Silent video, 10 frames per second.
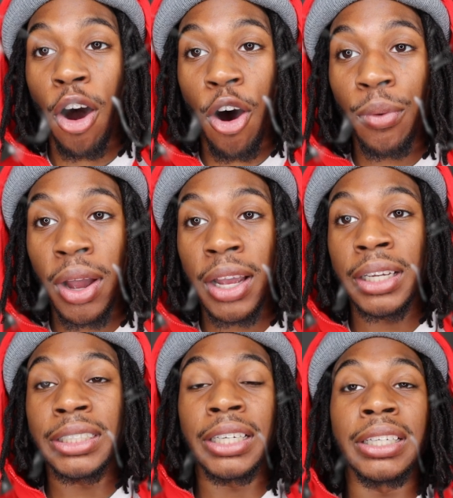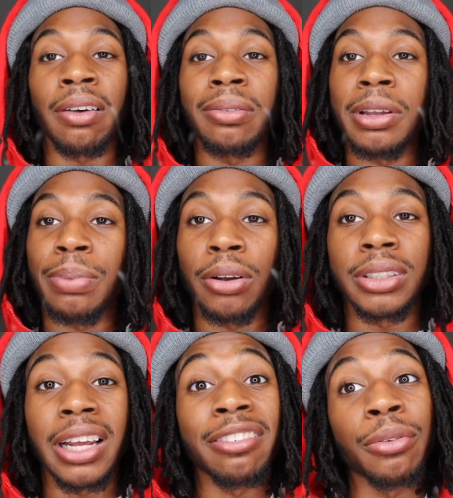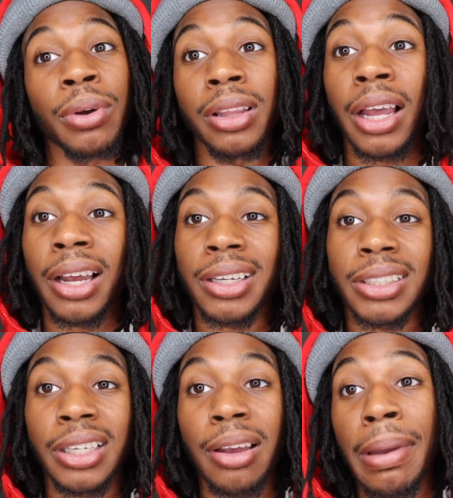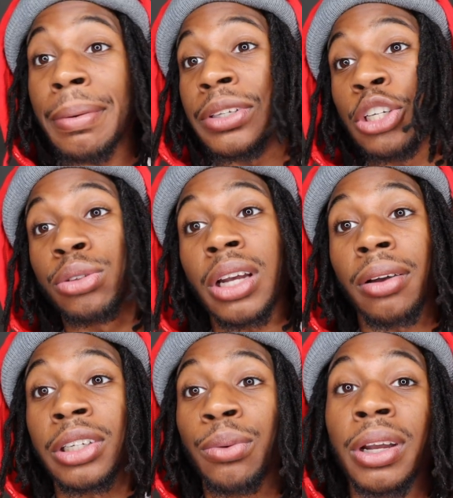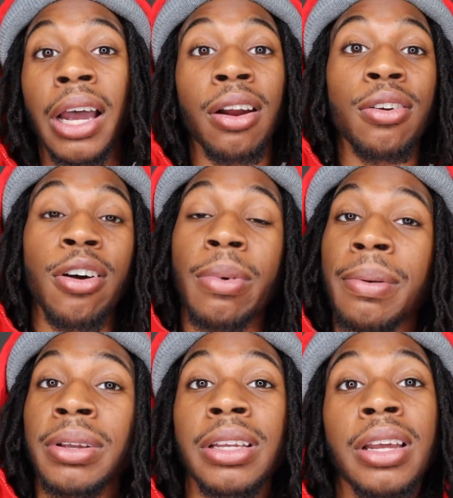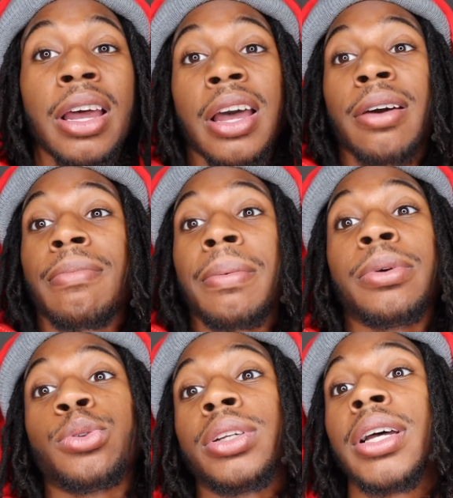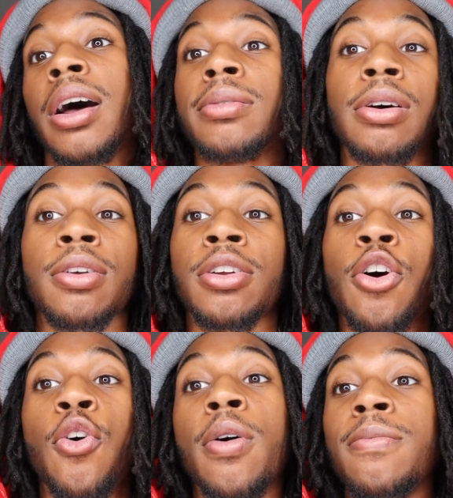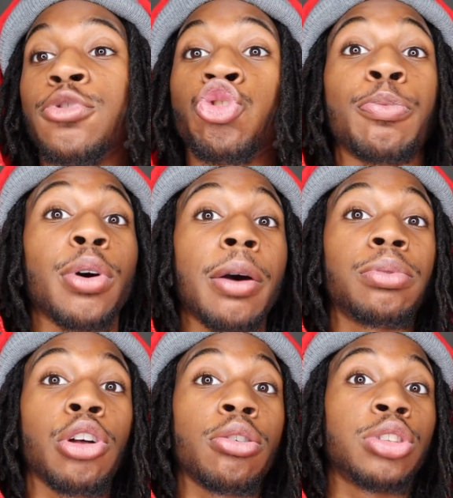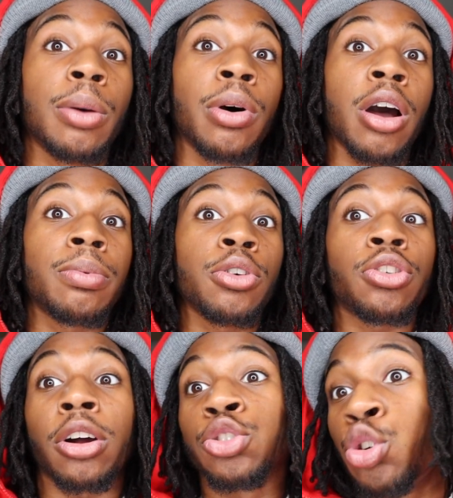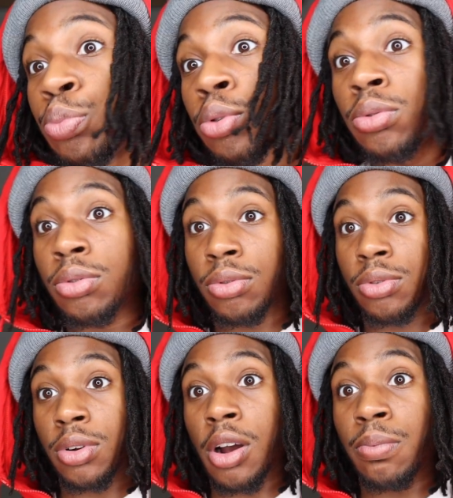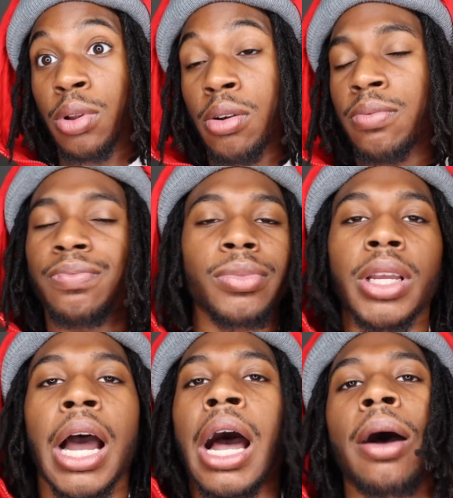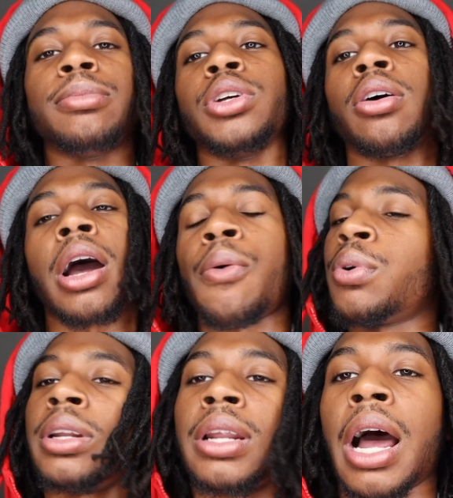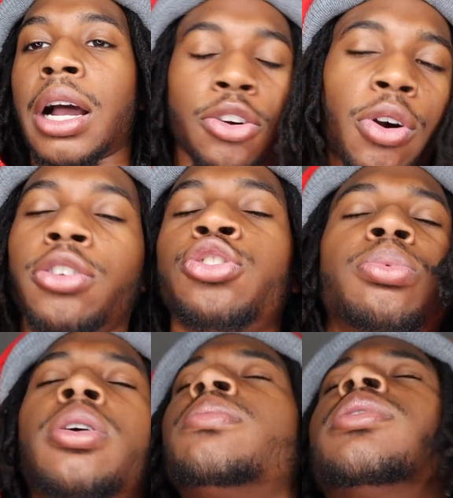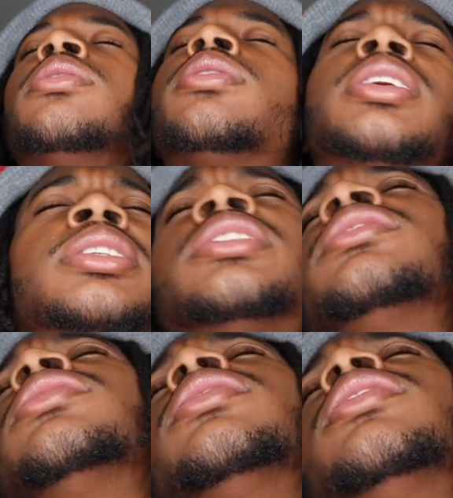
always, because I'm going to be posting every week, like I said. Maybe two times a week. I don't know. Maybe three times. I don't know. Triple upload, double upload, quadruple upload. I'm joking. I would not quadruple upload, because